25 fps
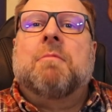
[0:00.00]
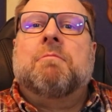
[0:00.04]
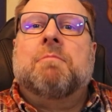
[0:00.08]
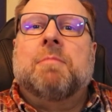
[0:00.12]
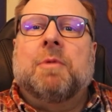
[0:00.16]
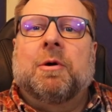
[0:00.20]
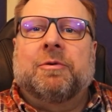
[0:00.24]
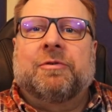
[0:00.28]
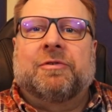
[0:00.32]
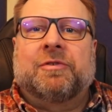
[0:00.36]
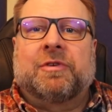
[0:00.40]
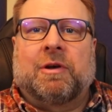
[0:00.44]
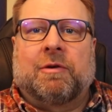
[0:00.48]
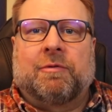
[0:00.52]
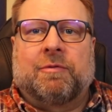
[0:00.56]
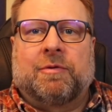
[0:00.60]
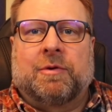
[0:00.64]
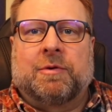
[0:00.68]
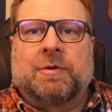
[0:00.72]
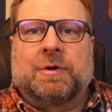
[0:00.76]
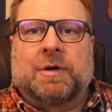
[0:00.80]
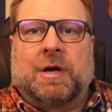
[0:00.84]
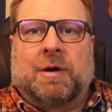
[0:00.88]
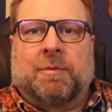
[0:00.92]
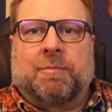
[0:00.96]
Most cell
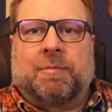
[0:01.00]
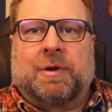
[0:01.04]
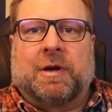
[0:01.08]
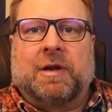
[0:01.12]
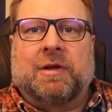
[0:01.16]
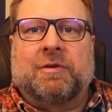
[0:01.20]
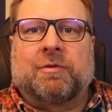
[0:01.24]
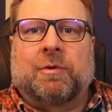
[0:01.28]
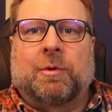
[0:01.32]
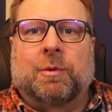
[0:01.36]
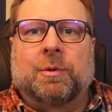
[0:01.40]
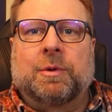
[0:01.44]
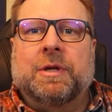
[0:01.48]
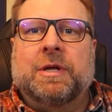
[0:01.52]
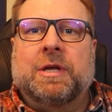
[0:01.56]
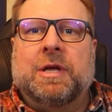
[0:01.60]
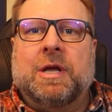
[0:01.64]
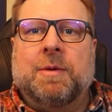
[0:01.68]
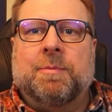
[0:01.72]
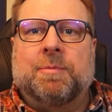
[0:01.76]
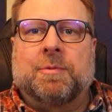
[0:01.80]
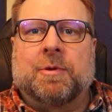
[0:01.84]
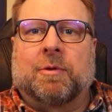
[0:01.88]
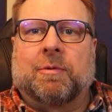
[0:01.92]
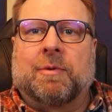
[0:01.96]
phone companies only
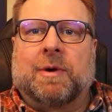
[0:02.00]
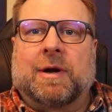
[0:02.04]
keep their